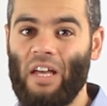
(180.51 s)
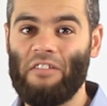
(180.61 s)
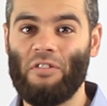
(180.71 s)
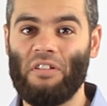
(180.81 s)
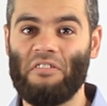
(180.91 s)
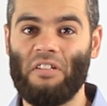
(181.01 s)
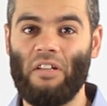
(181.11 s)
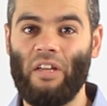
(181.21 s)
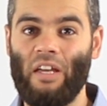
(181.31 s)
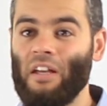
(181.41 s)
as you can
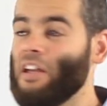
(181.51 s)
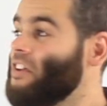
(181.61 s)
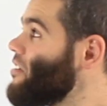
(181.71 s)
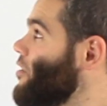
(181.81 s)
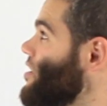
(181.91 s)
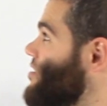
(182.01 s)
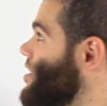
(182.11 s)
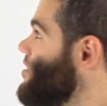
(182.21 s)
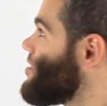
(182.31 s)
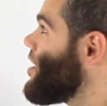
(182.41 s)
see there. So this
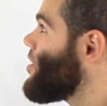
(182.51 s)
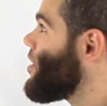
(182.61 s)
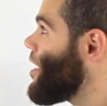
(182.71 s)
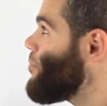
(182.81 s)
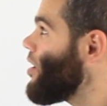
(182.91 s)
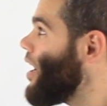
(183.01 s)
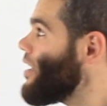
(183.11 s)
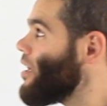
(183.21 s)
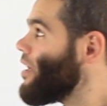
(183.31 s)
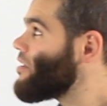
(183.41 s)
is the number
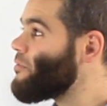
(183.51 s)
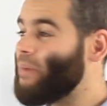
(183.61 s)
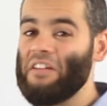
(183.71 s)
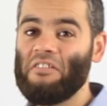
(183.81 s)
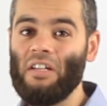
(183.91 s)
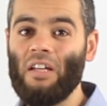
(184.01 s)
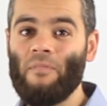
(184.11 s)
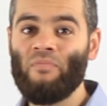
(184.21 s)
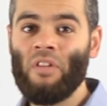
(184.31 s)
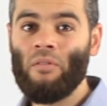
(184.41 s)
line. It's basic.